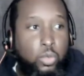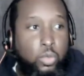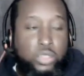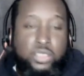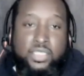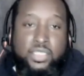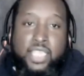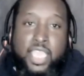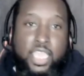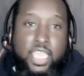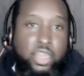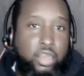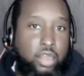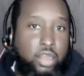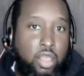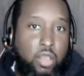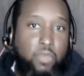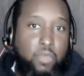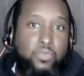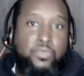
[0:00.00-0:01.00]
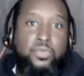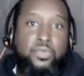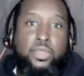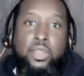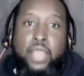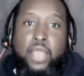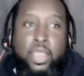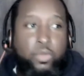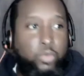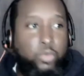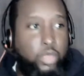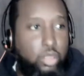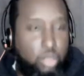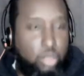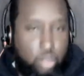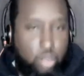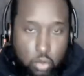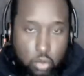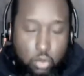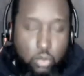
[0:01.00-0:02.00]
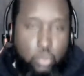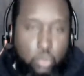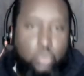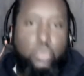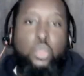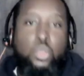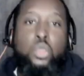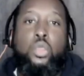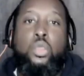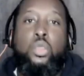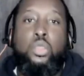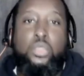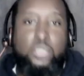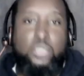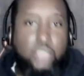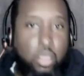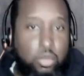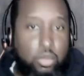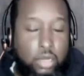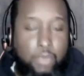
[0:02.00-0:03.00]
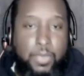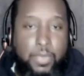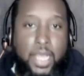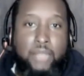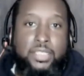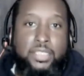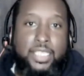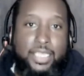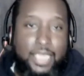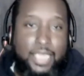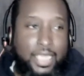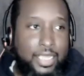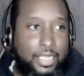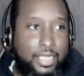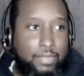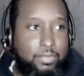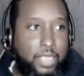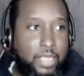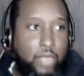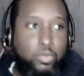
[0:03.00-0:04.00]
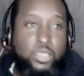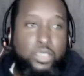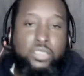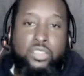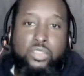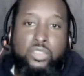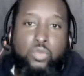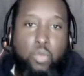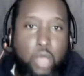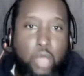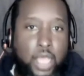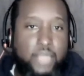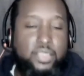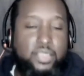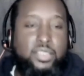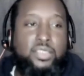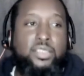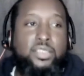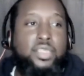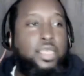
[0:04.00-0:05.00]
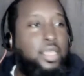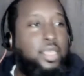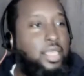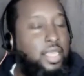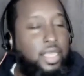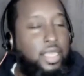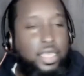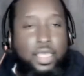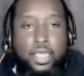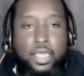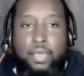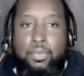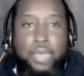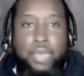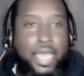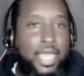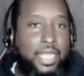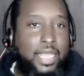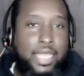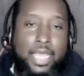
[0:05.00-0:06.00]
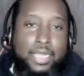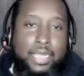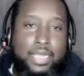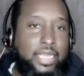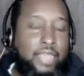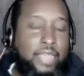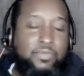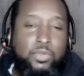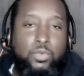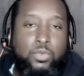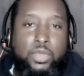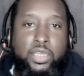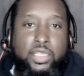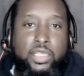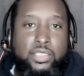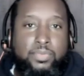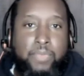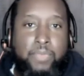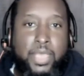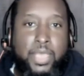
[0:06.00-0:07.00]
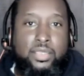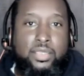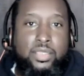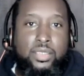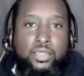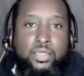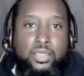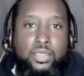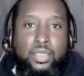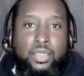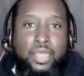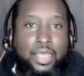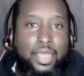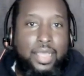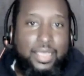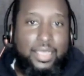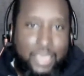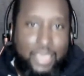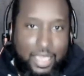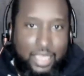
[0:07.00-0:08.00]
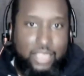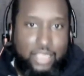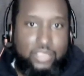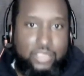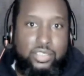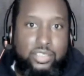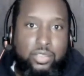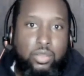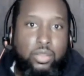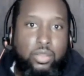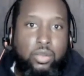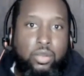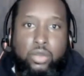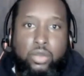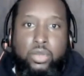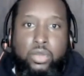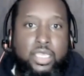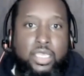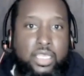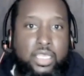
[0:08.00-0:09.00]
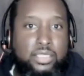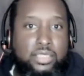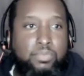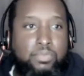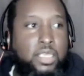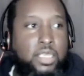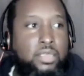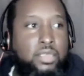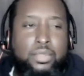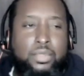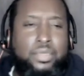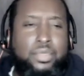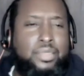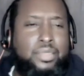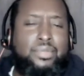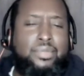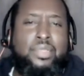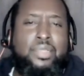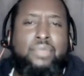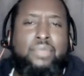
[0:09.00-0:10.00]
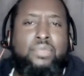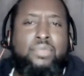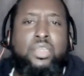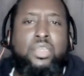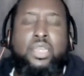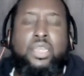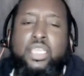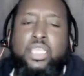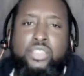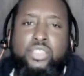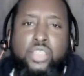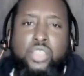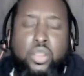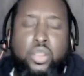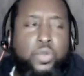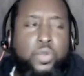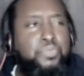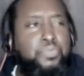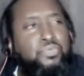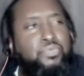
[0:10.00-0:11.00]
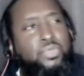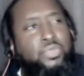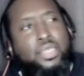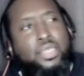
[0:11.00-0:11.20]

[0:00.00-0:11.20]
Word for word: we just hit it off like real cool talking about the game that we just watched. But I, I never would have expected a, a kiss or her to kiss me, and, and I wasn't going to kiss her.